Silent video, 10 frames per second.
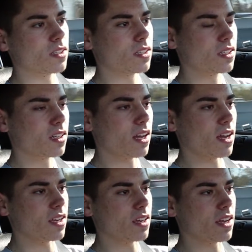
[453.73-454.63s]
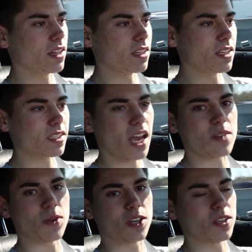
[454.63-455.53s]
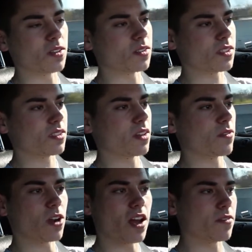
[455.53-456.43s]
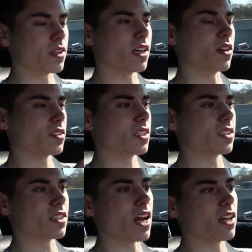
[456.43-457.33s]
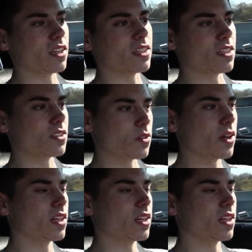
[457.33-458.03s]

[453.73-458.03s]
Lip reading: LED side markers, convert everything else that's not LED to